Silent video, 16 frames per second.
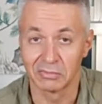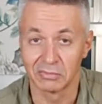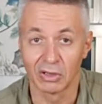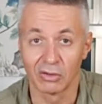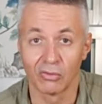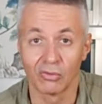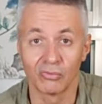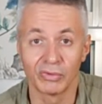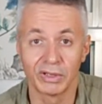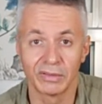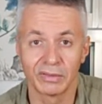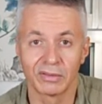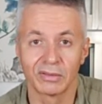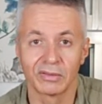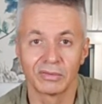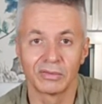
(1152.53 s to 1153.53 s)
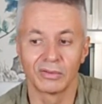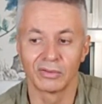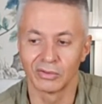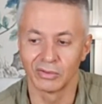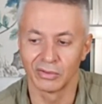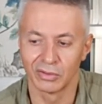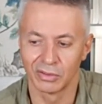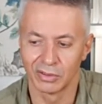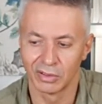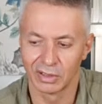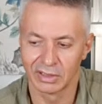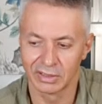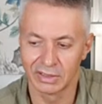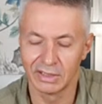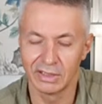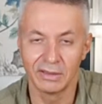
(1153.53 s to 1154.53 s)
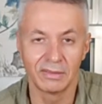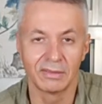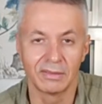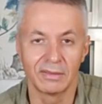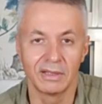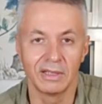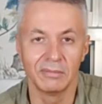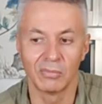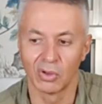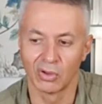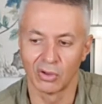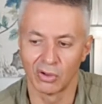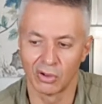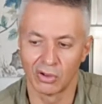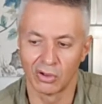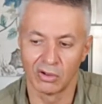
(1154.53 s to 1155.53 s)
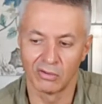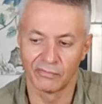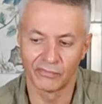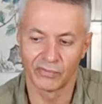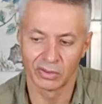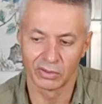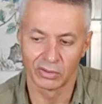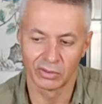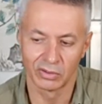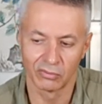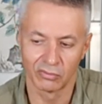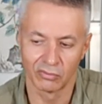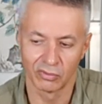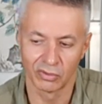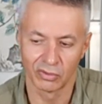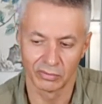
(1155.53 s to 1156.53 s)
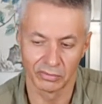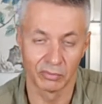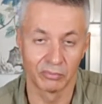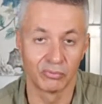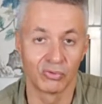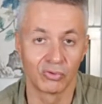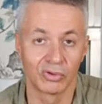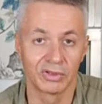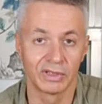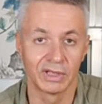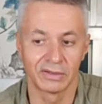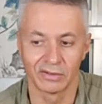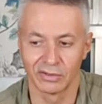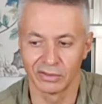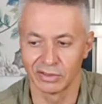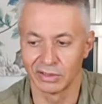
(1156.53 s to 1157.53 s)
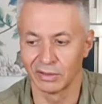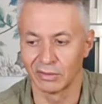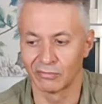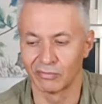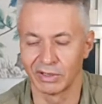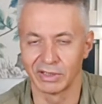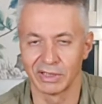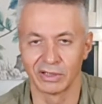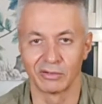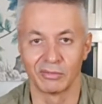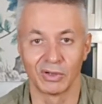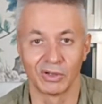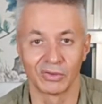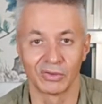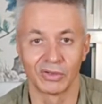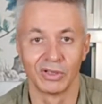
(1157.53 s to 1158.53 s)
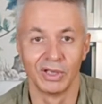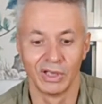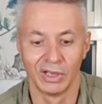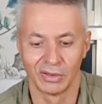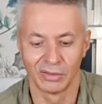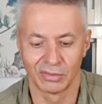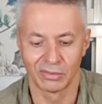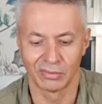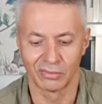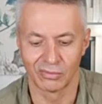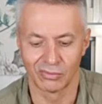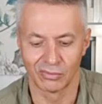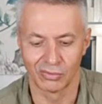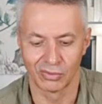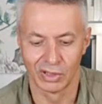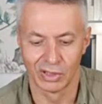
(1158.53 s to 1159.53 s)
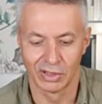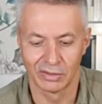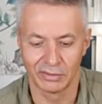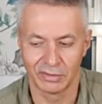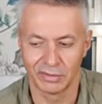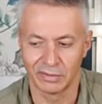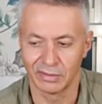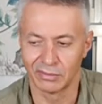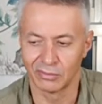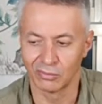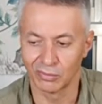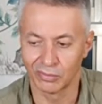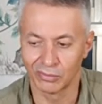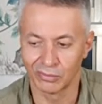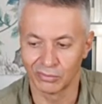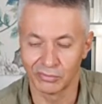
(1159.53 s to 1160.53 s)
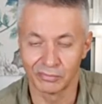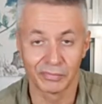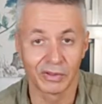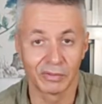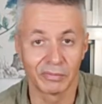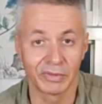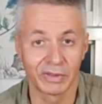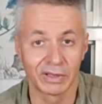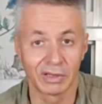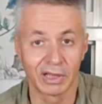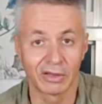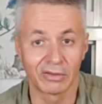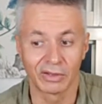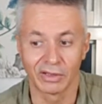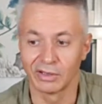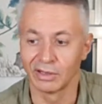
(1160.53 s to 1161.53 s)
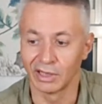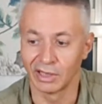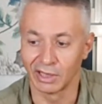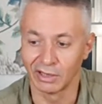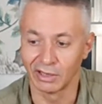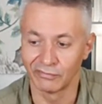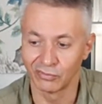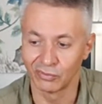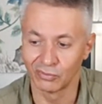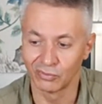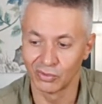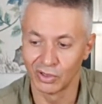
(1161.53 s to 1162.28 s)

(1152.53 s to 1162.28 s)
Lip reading: always the key theme of the book that he's writing about. So this is also something that I have to